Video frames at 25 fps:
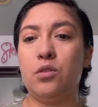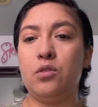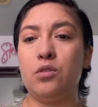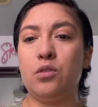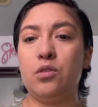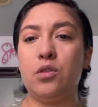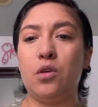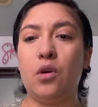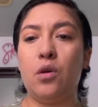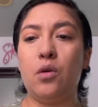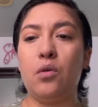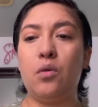
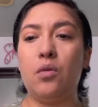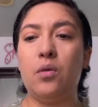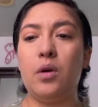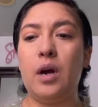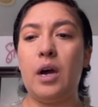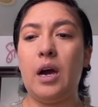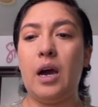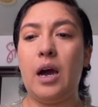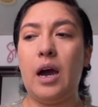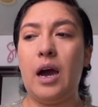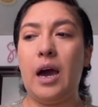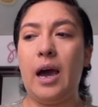So
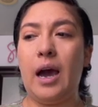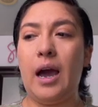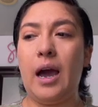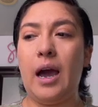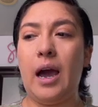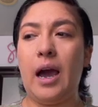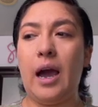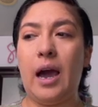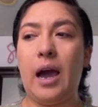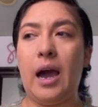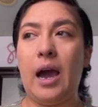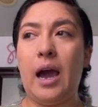
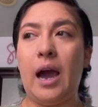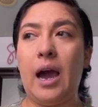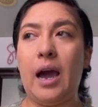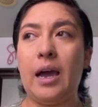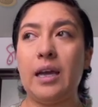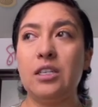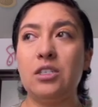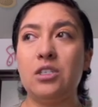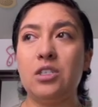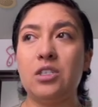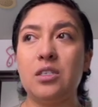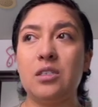I
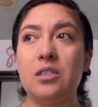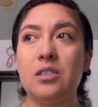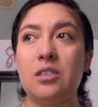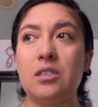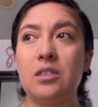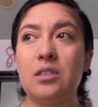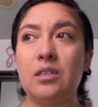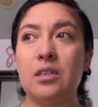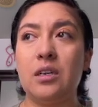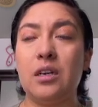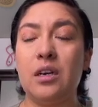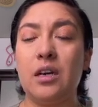
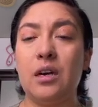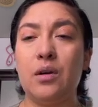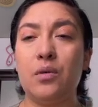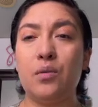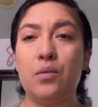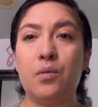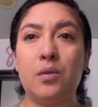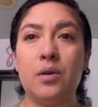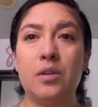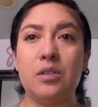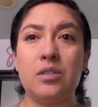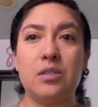just
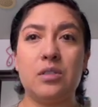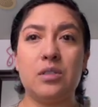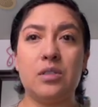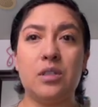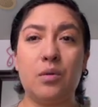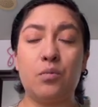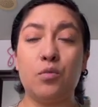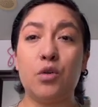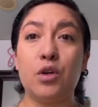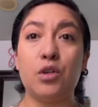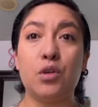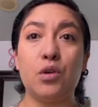was
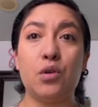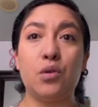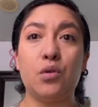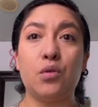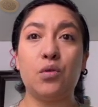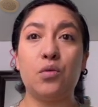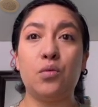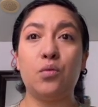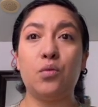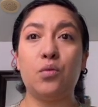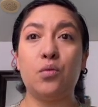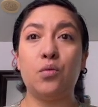someone
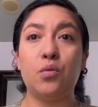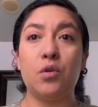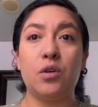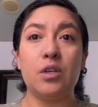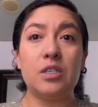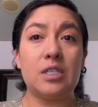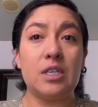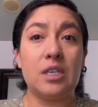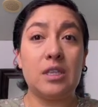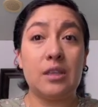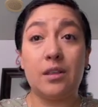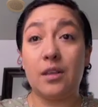who
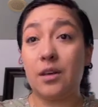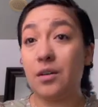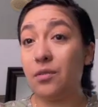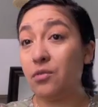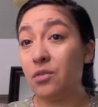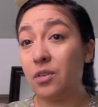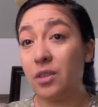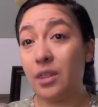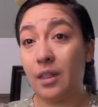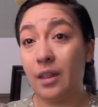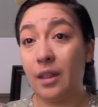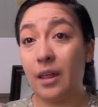was in love
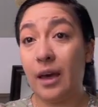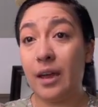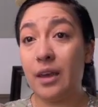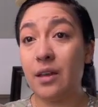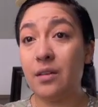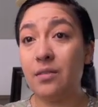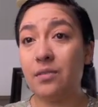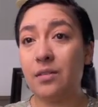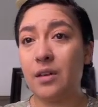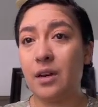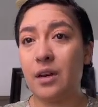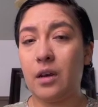with
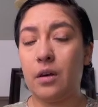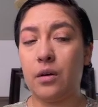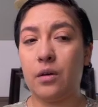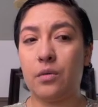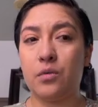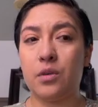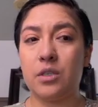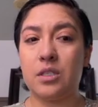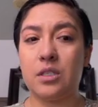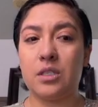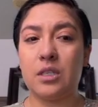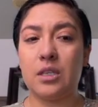life, and I
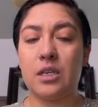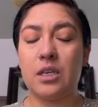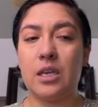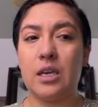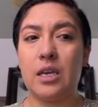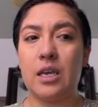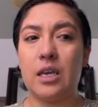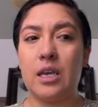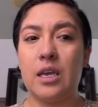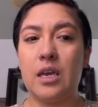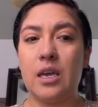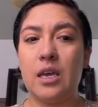was
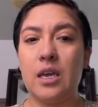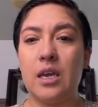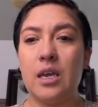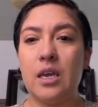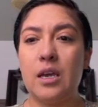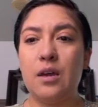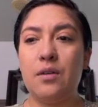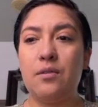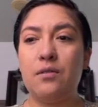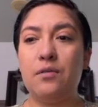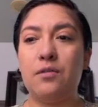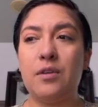
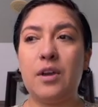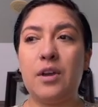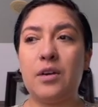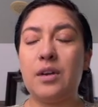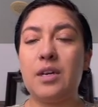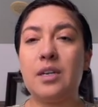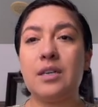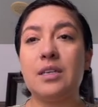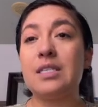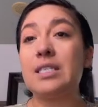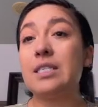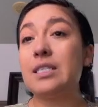very
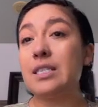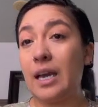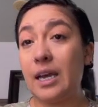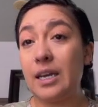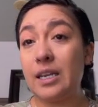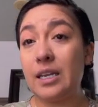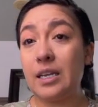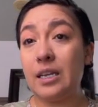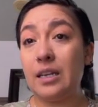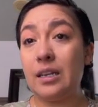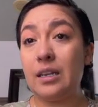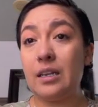
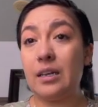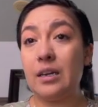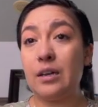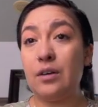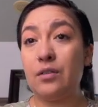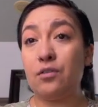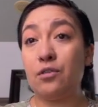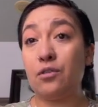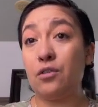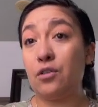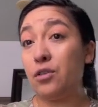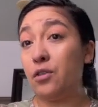excited
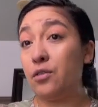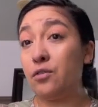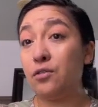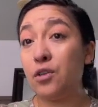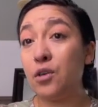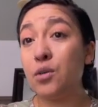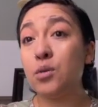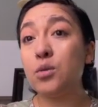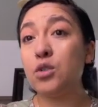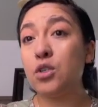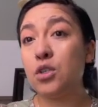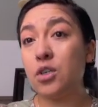for the
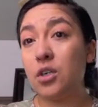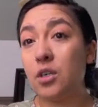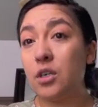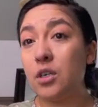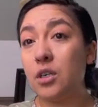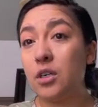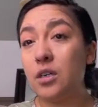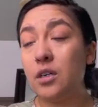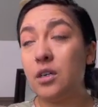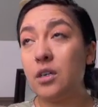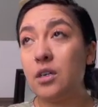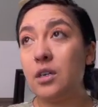future.
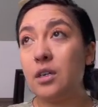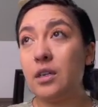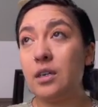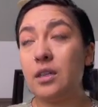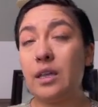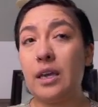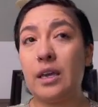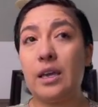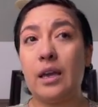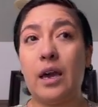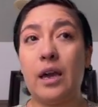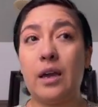
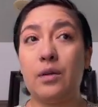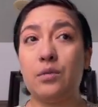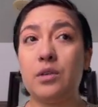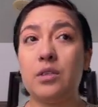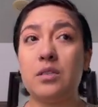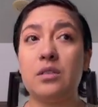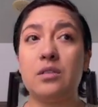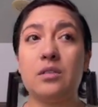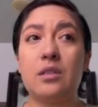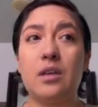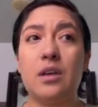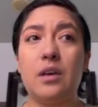Like, I
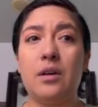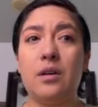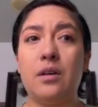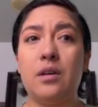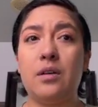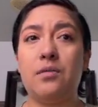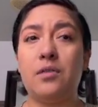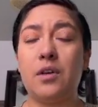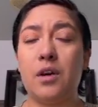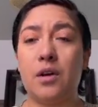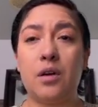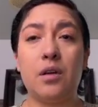was
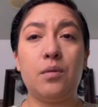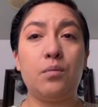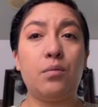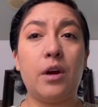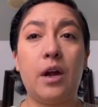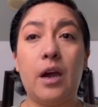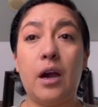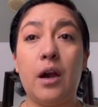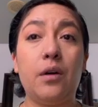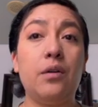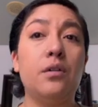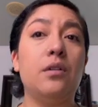very
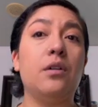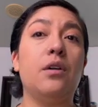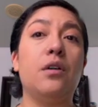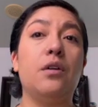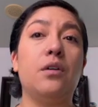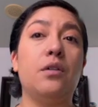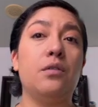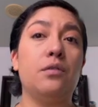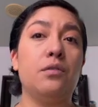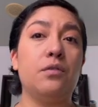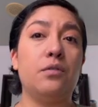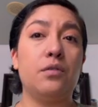proud
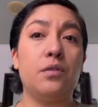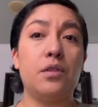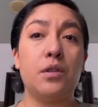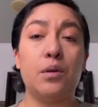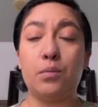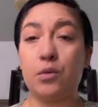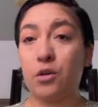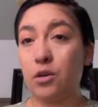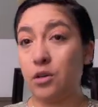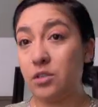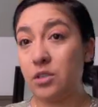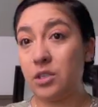of the
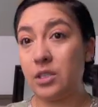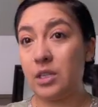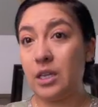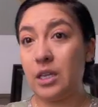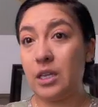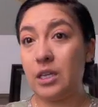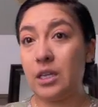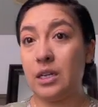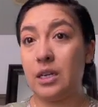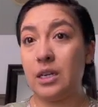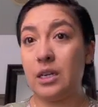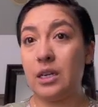
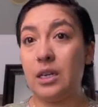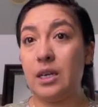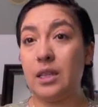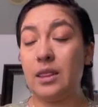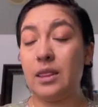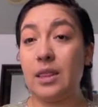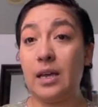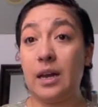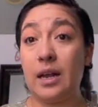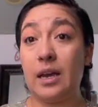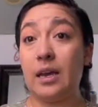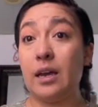person
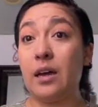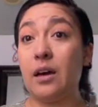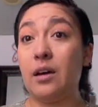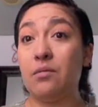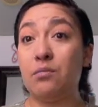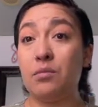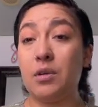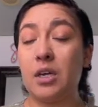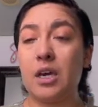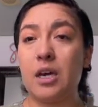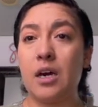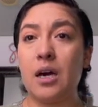that I have
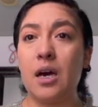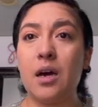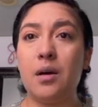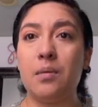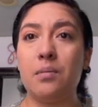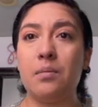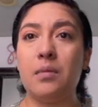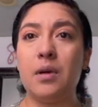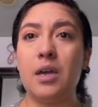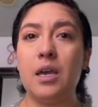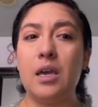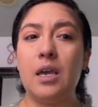become.